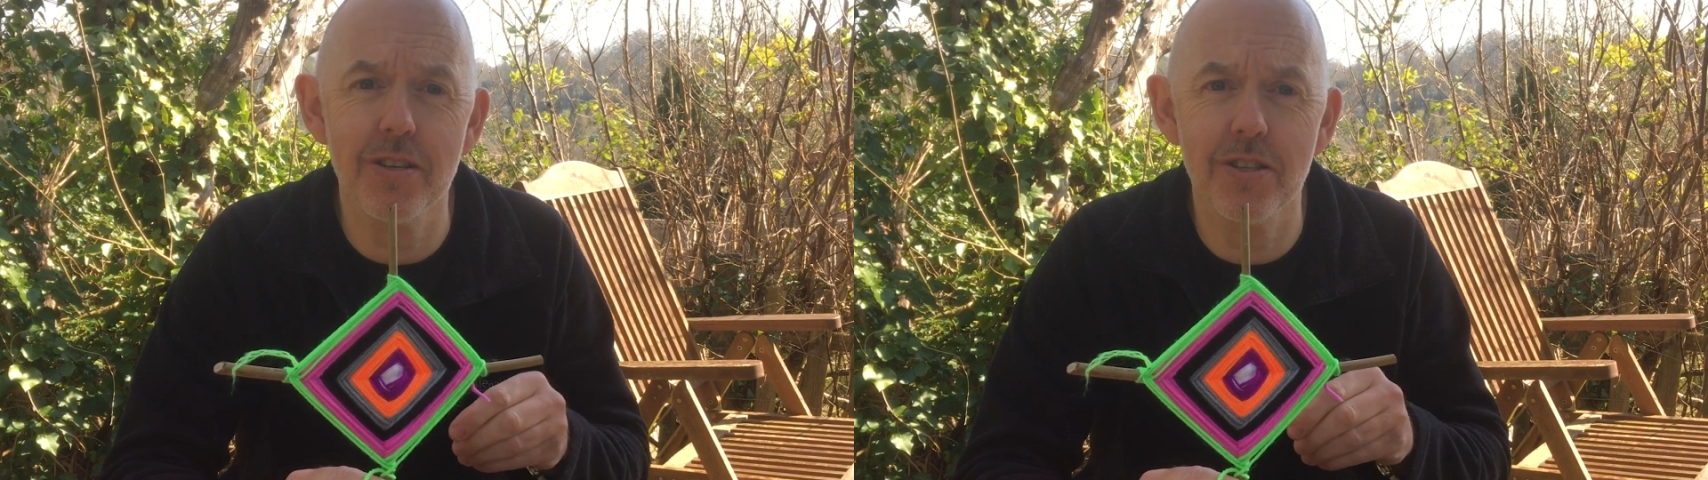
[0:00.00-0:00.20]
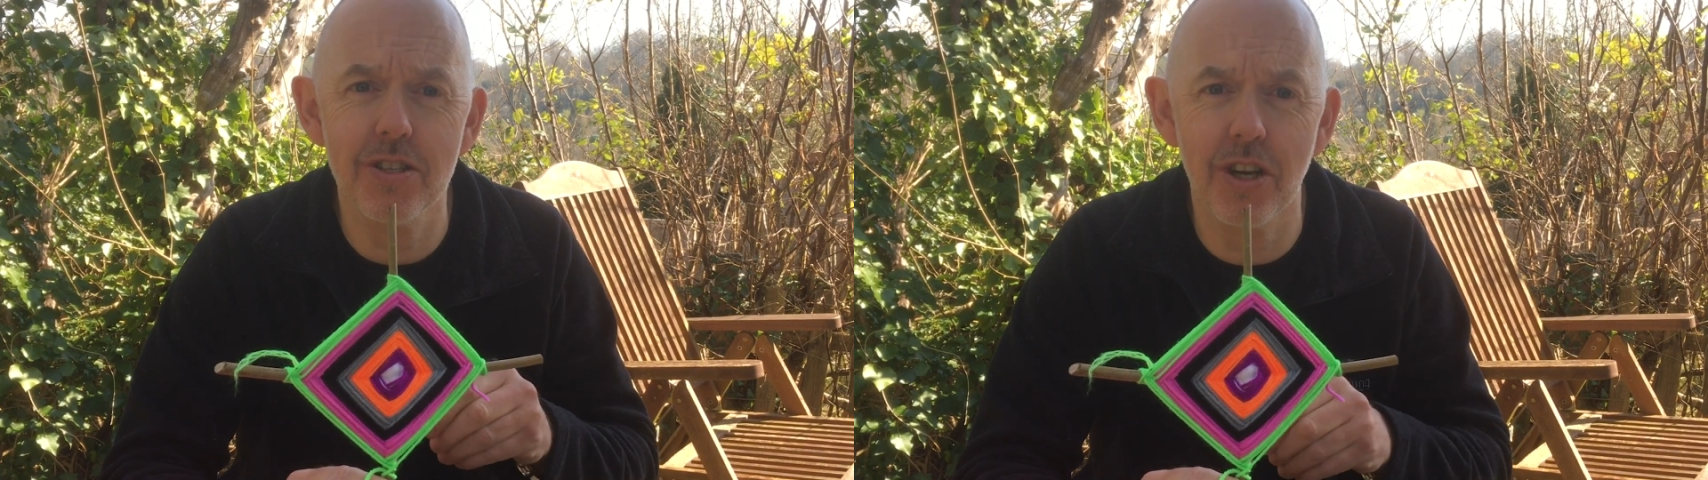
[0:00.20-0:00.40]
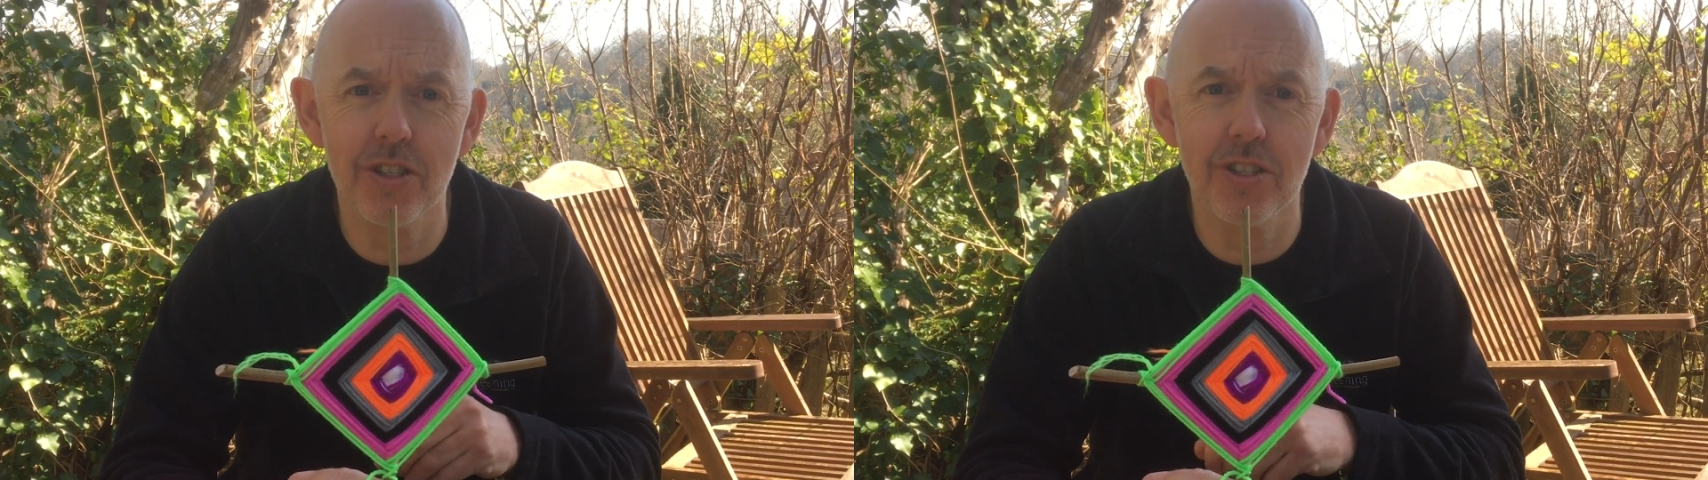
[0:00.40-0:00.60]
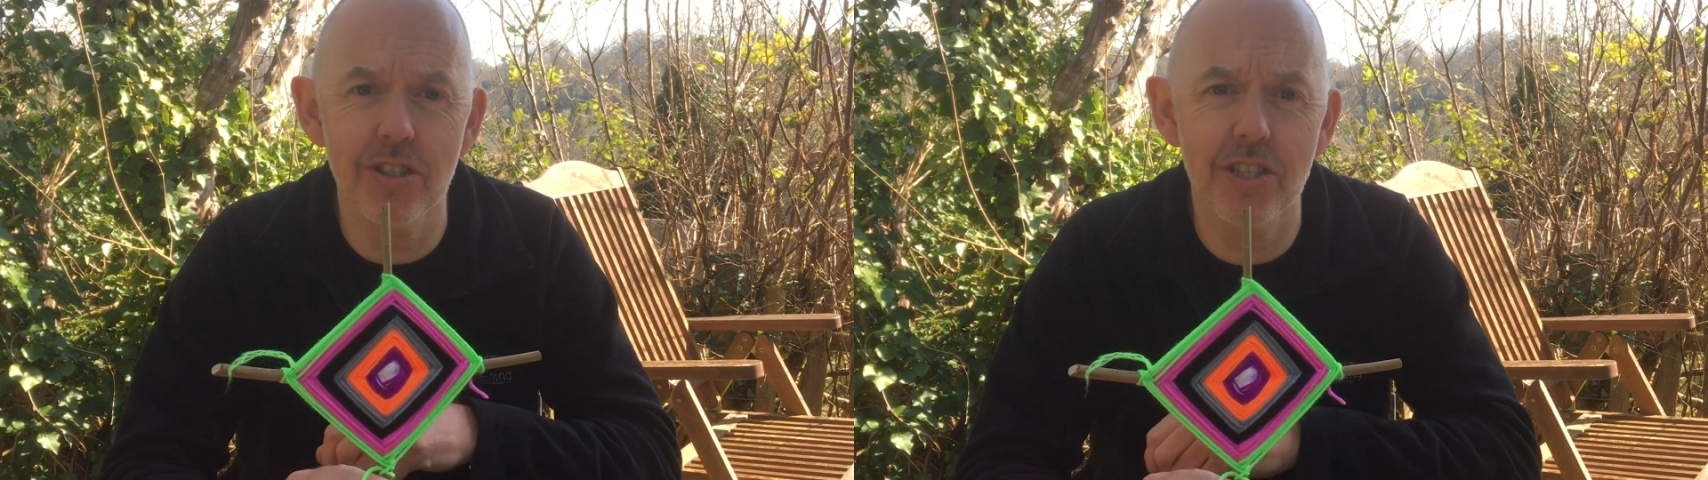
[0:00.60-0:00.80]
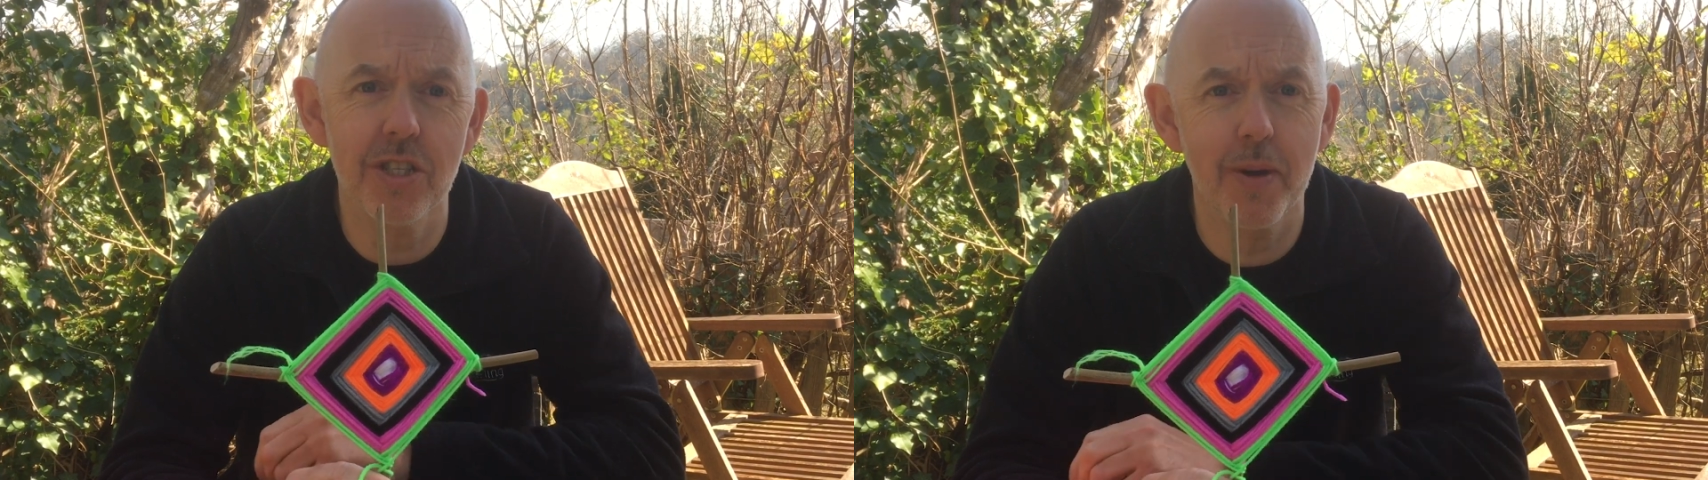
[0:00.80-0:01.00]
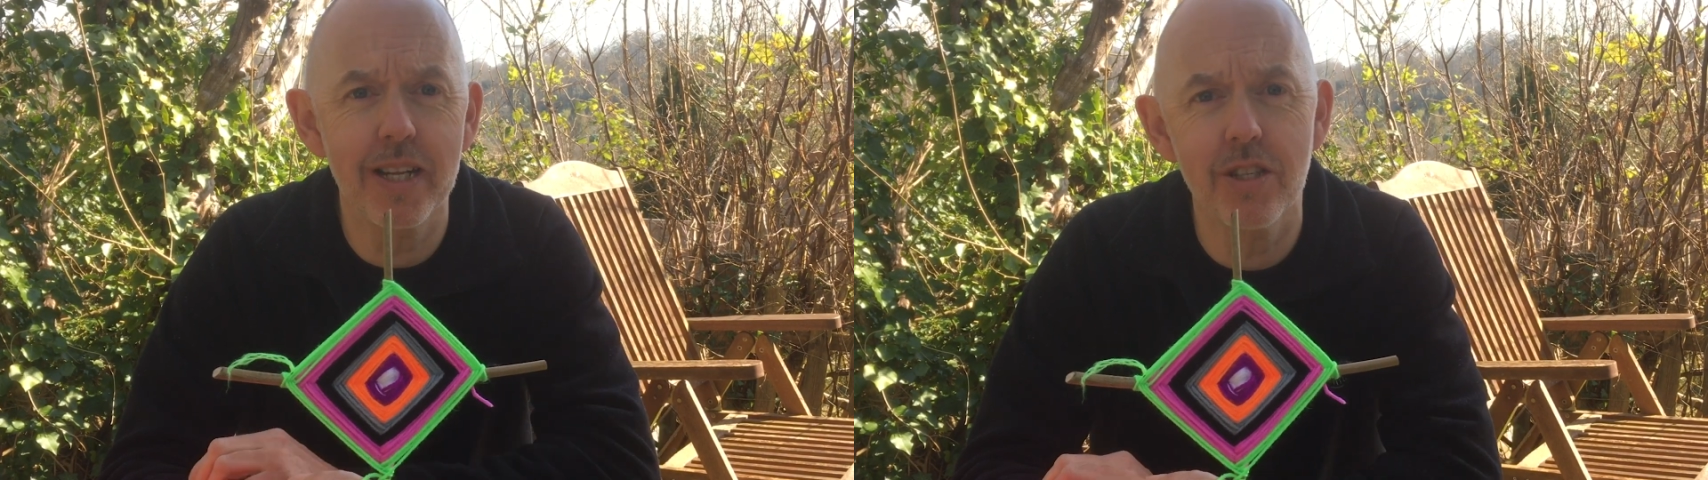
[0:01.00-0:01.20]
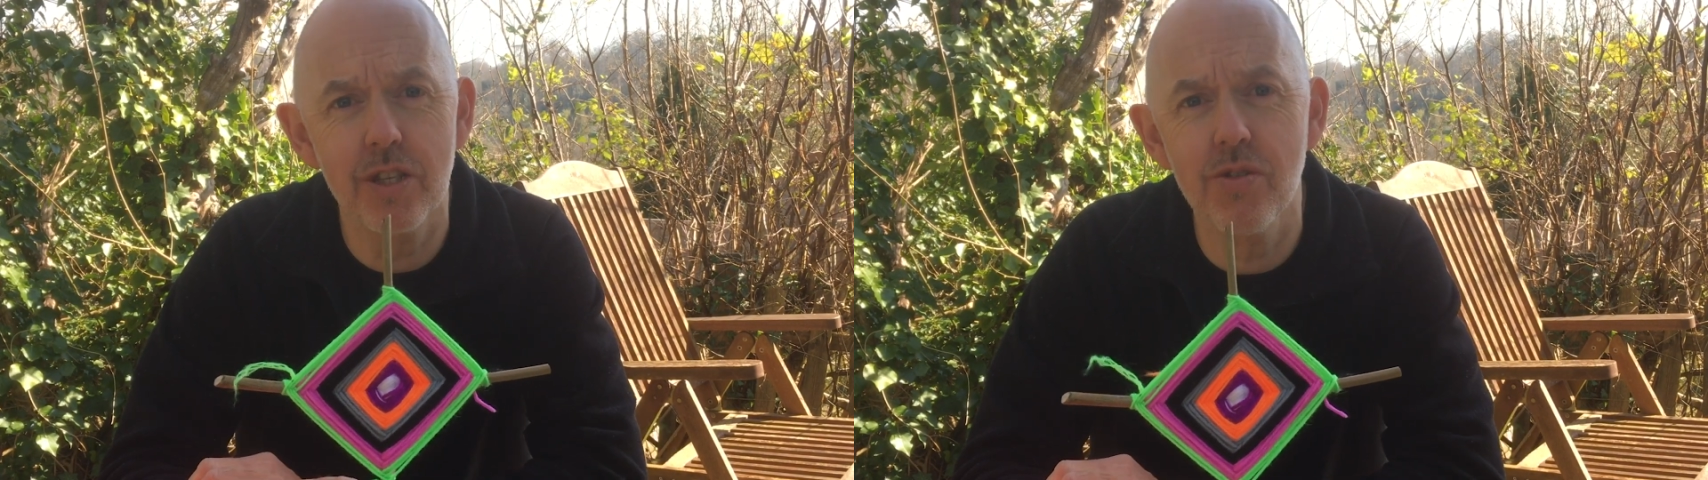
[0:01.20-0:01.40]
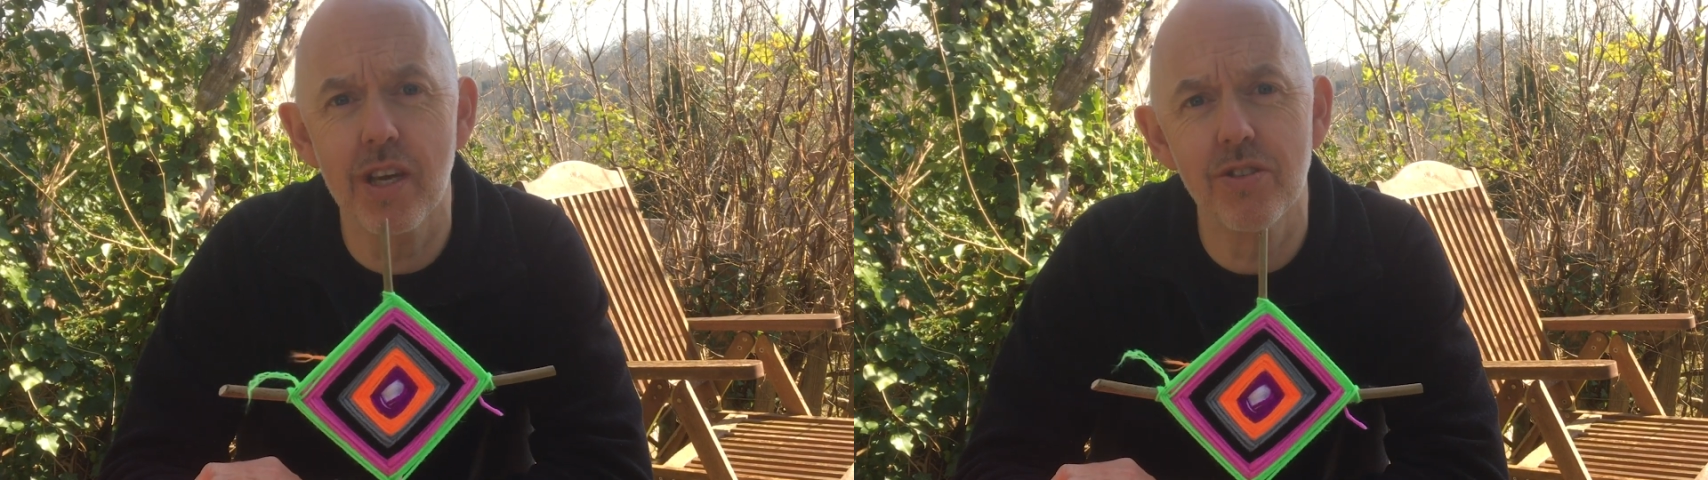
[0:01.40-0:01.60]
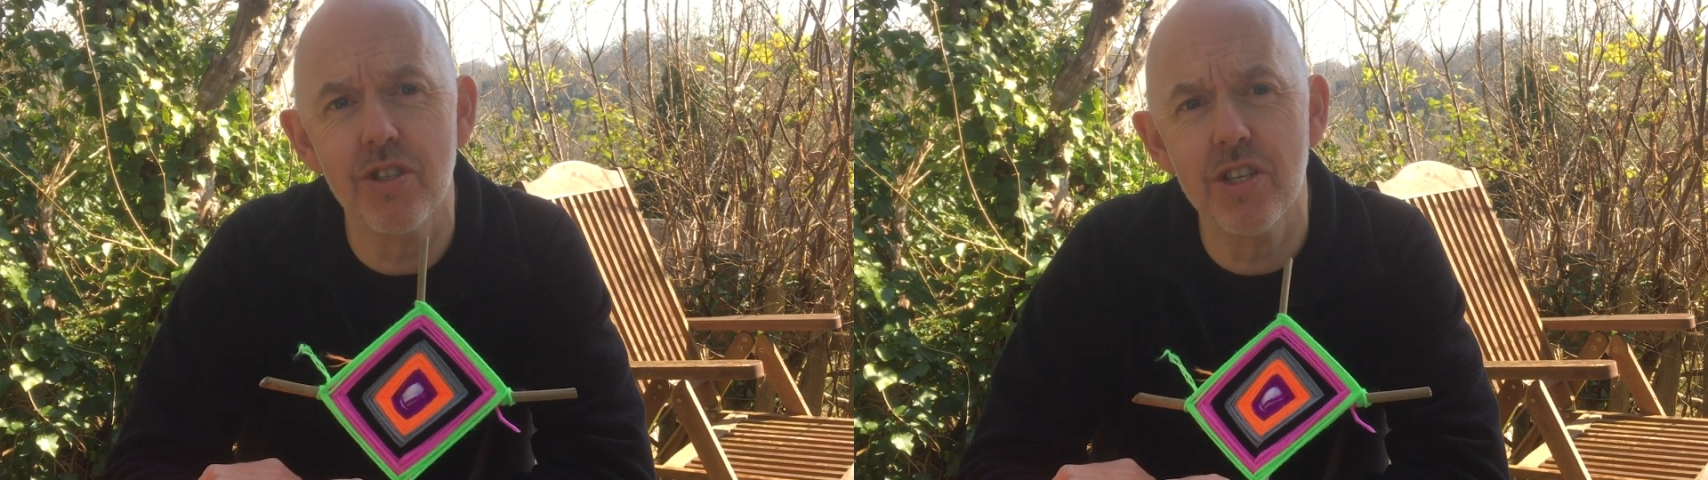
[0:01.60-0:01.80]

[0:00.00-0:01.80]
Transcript: starting to dismantle 2,000